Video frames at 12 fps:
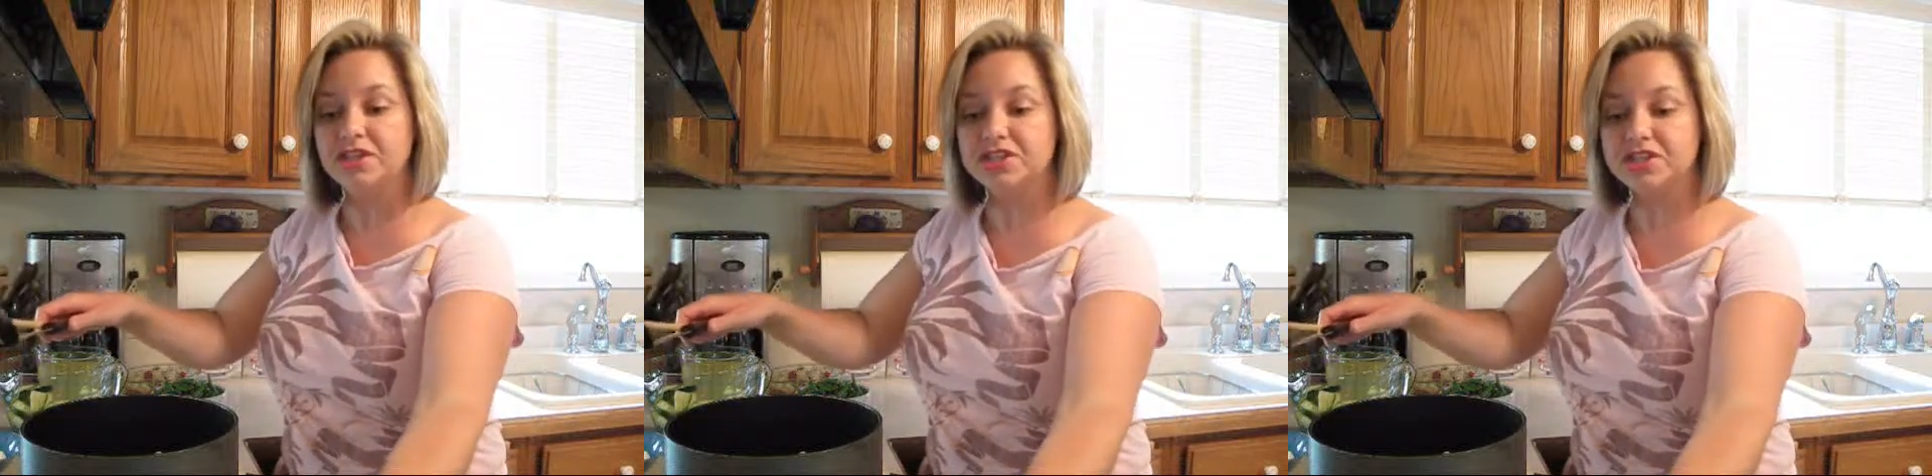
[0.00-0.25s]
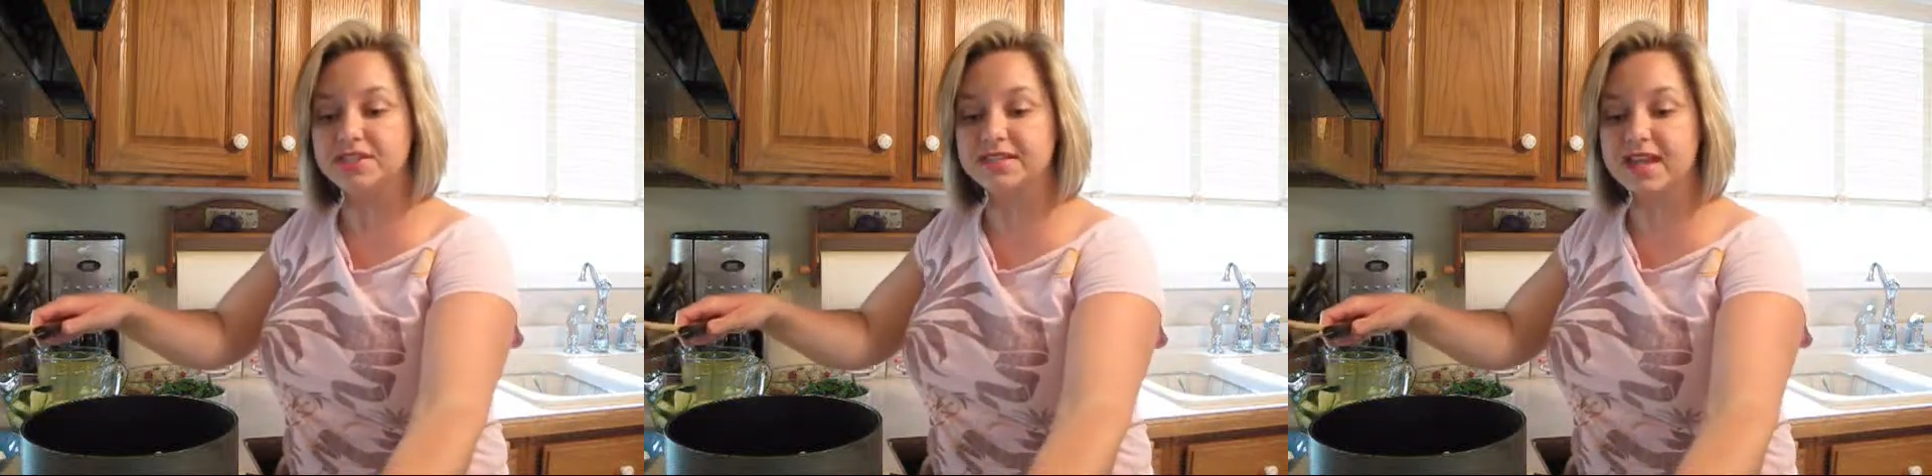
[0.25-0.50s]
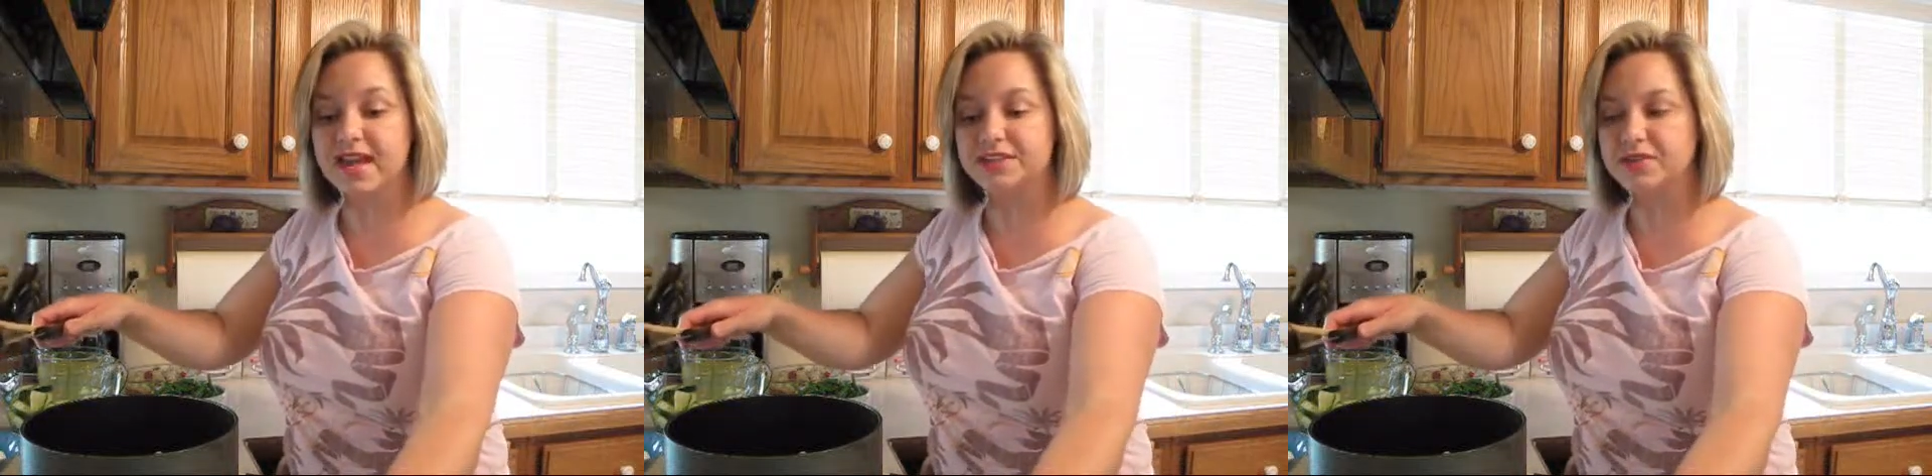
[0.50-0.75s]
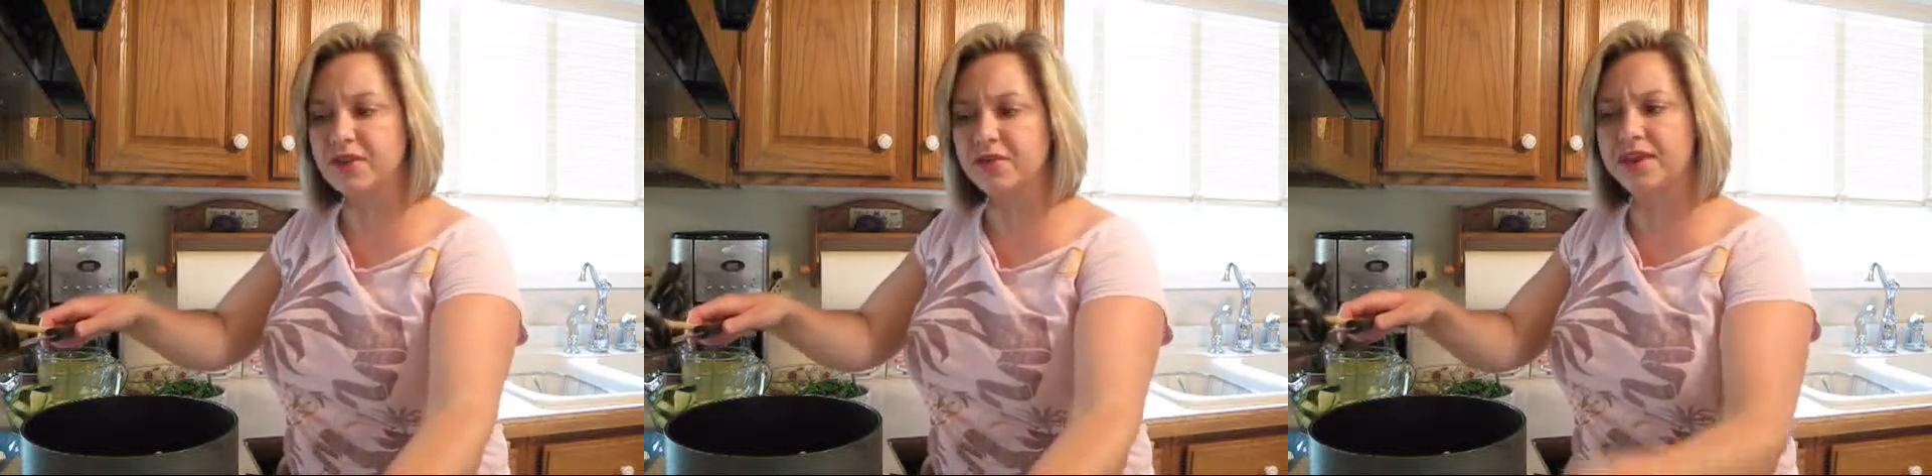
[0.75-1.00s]
just so
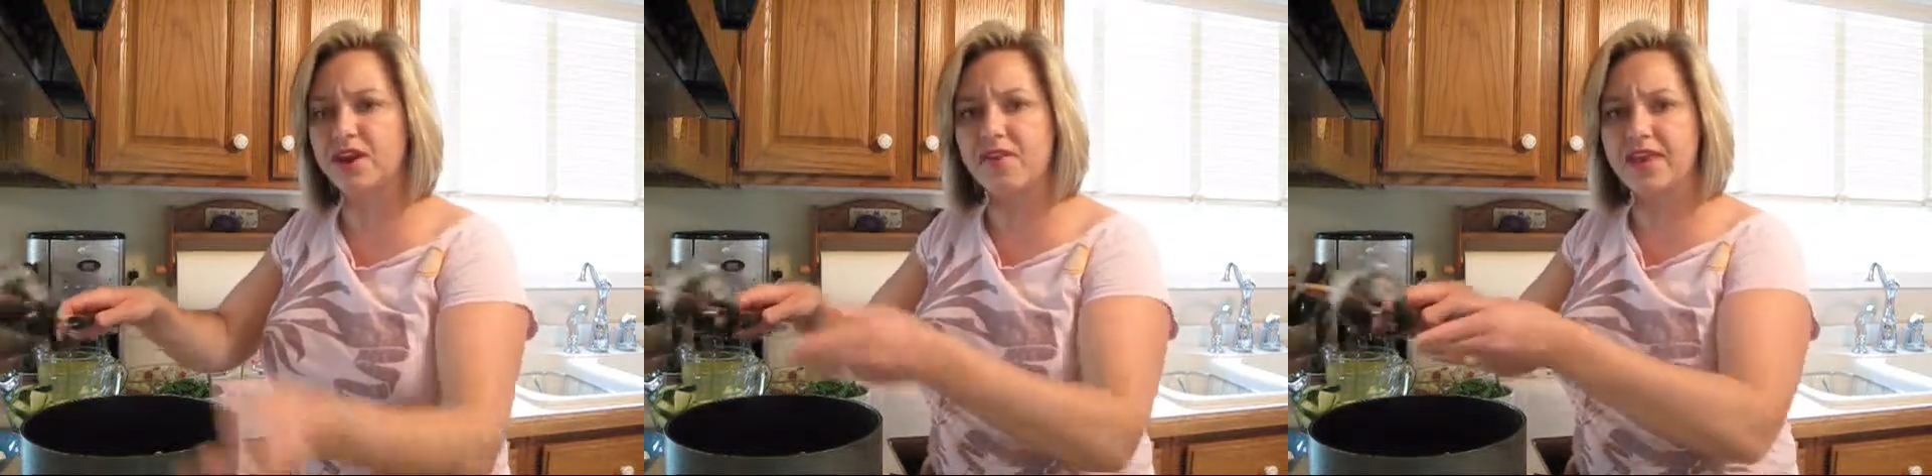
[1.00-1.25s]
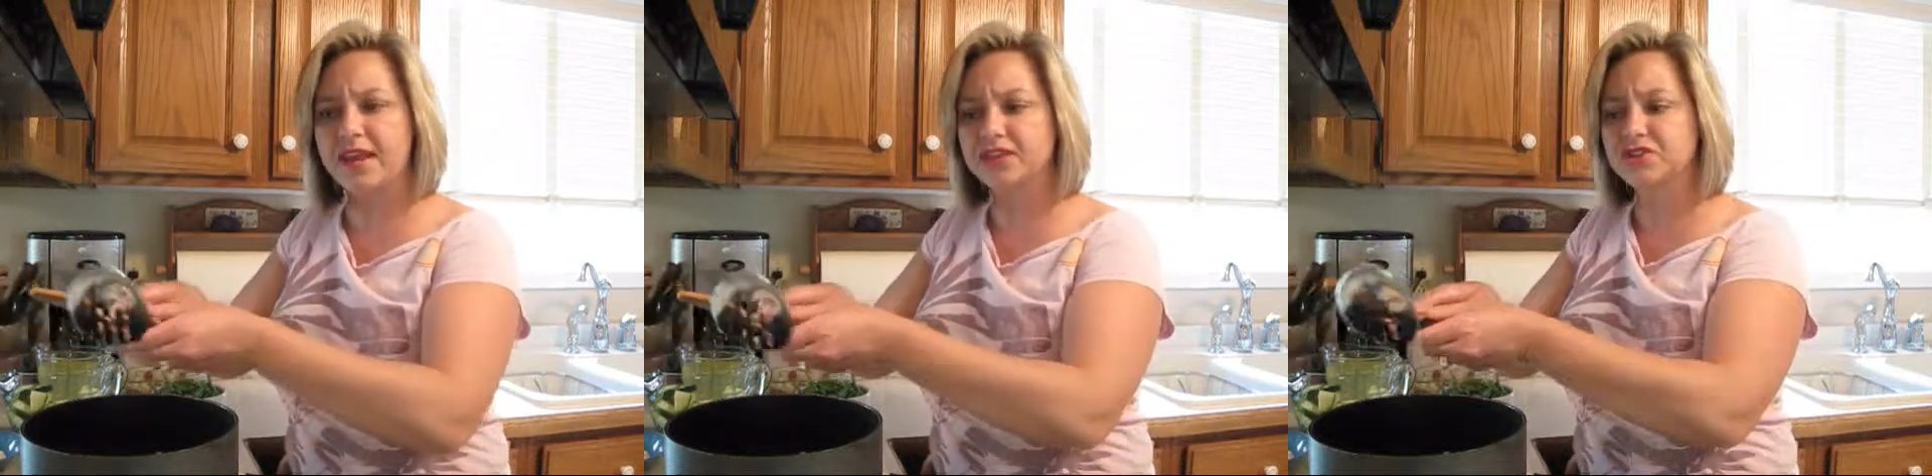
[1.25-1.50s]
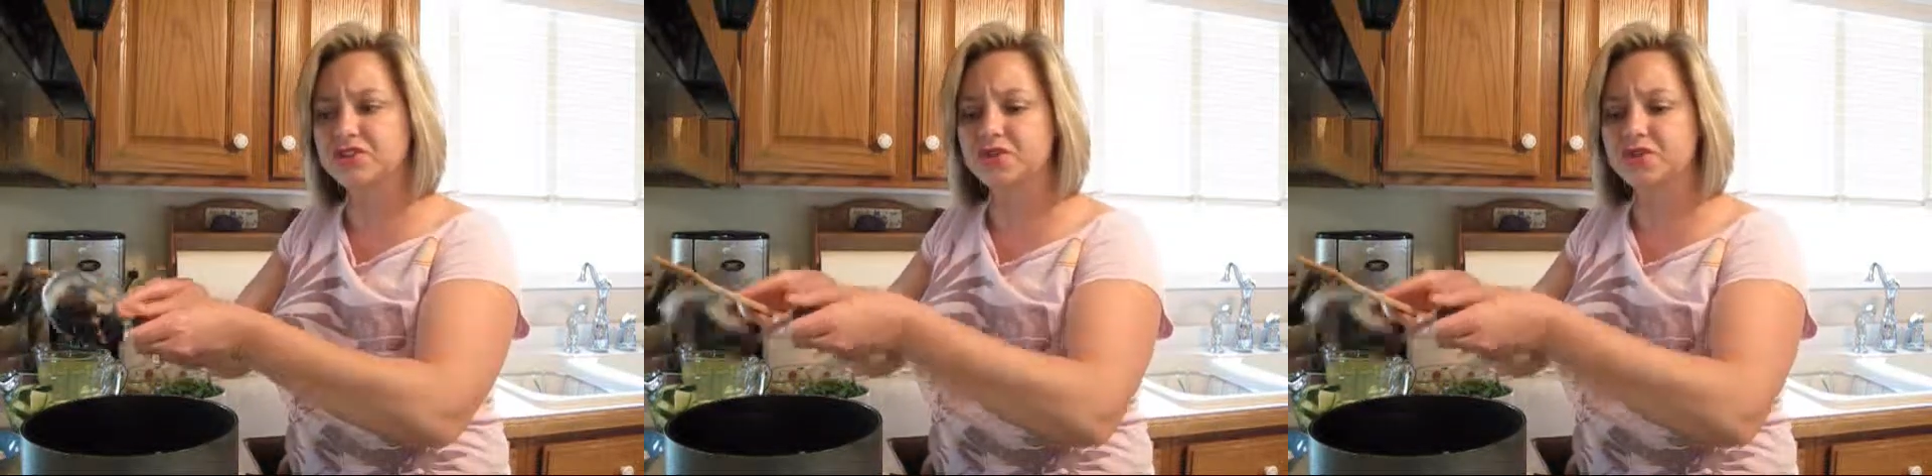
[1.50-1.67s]
I don't get all that extra